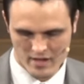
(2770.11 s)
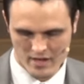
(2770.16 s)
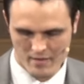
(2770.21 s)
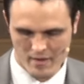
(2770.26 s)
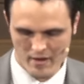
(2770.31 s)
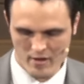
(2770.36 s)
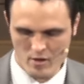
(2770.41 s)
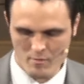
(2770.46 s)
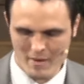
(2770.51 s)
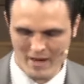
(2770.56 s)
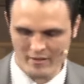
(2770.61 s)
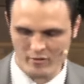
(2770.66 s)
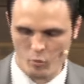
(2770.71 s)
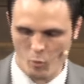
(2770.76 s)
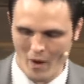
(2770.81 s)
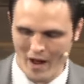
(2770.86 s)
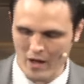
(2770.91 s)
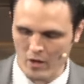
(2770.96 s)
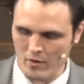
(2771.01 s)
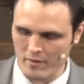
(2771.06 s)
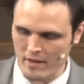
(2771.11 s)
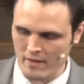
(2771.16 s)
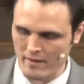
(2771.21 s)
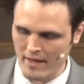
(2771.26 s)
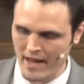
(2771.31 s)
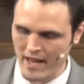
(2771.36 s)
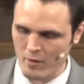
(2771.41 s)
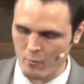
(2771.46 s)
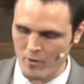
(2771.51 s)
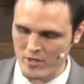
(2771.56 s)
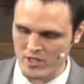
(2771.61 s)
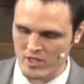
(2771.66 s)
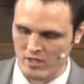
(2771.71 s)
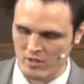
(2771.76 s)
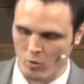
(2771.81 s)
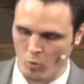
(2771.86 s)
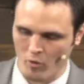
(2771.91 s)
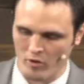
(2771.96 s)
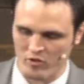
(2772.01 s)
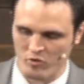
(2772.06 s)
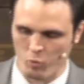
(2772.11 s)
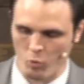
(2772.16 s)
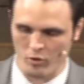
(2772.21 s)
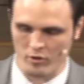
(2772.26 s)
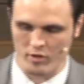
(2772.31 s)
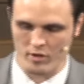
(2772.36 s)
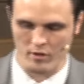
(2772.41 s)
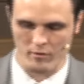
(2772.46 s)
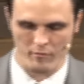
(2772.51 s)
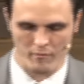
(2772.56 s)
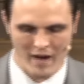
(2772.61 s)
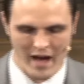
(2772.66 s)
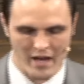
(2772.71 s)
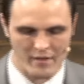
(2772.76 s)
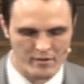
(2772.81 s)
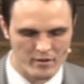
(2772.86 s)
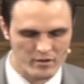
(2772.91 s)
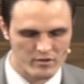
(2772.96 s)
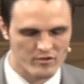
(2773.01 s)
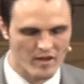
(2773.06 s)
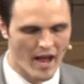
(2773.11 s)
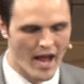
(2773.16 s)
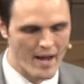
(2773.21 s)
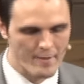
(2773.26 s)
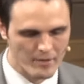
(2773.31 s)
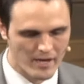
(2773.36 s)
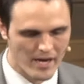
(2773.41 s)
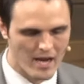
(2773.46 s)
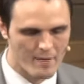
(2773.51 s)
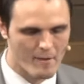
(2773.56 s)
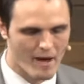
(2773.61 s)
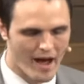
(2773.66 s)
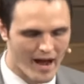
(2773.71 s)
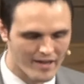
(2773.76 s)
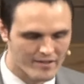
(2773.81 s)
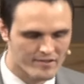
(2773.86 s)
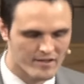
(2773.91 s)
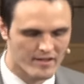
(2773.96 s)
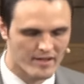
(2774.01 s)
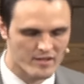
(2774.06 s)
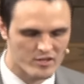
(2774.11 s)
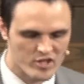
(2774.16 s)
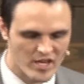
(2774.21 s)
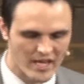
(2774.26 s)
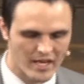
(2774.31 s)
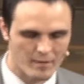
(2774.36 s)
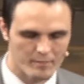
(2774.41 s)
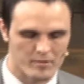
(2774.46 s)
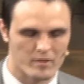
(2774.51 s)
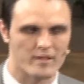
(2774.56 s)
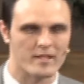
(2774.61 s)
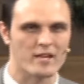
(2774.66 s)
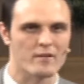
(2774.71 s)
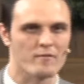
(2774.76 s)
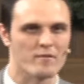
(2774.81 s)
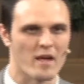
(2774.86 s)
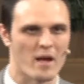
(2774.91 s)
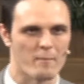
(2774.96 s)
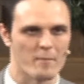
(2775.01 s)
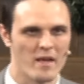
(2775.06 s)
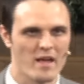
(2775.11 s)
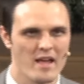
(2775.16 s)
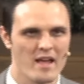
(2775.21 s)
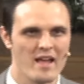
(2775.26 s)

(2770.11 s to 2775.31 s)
And that you may dwell in the land which the Lord swore to your fathers, to Abraham, Isaac, and Jacob to give them.